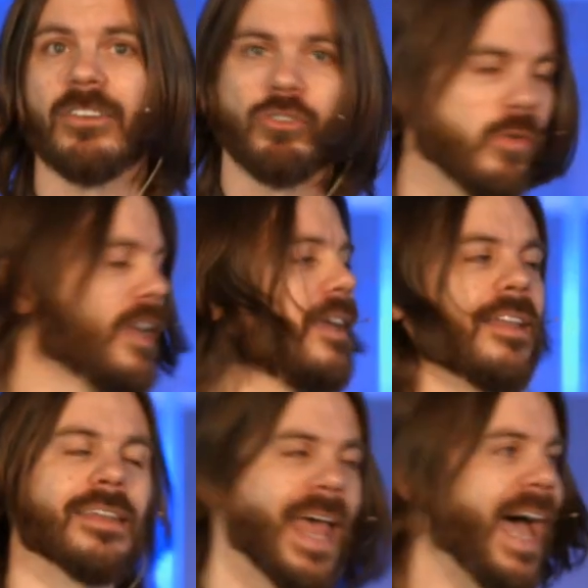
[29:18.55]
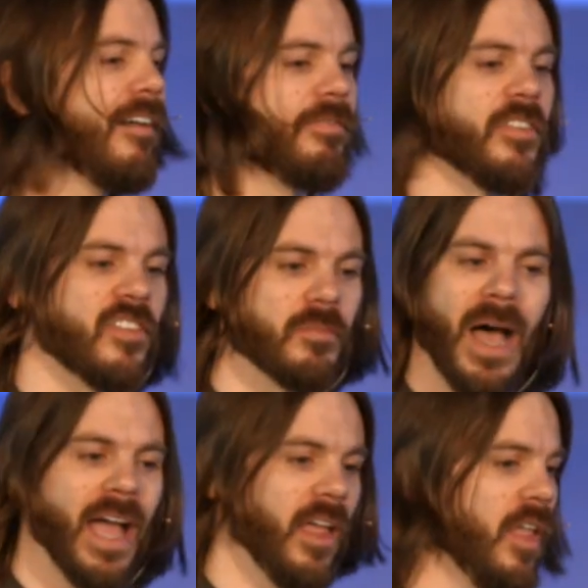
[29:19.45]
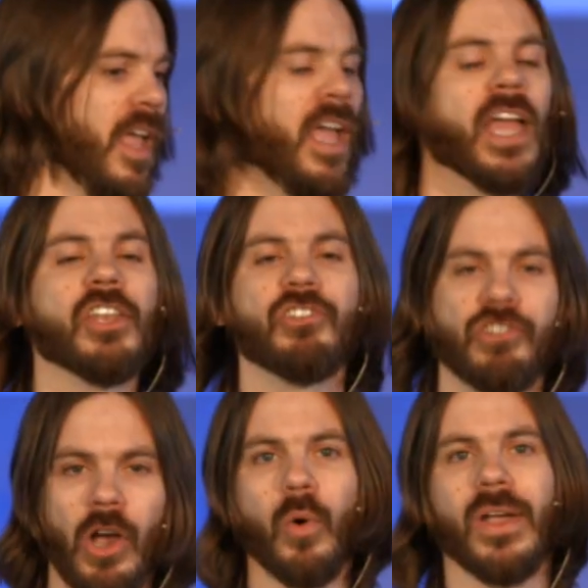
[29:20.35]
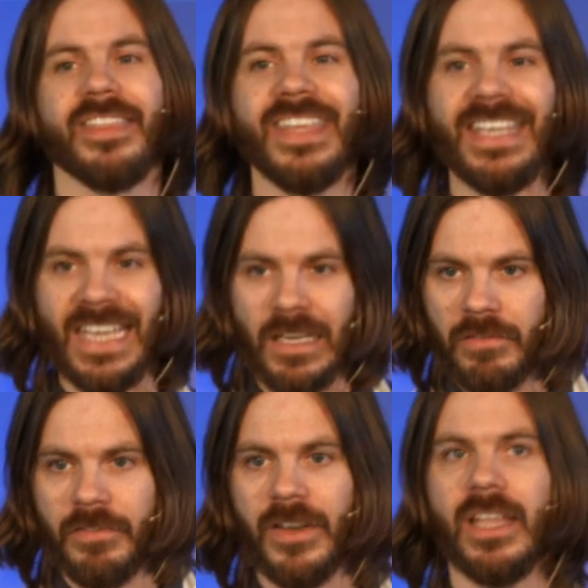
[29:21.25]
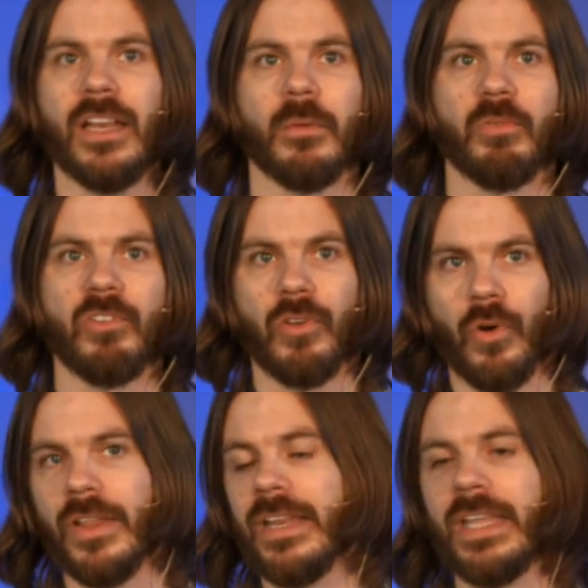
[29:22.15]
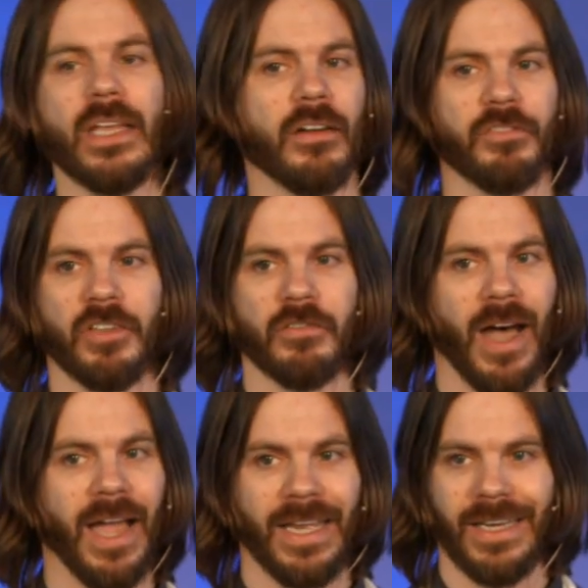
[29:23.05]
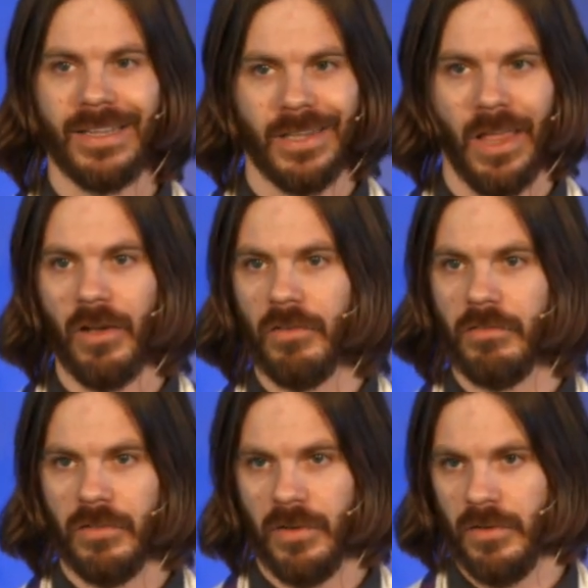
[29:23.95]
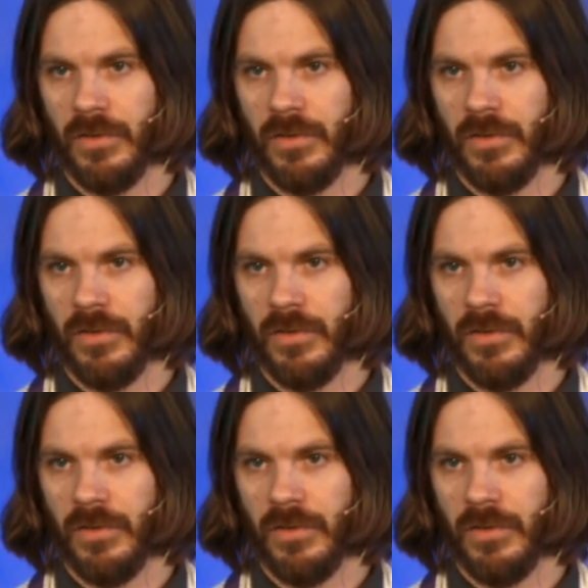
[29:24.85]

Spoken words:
and drink and laugh and smile and joke at the infinite absurdity of divine love.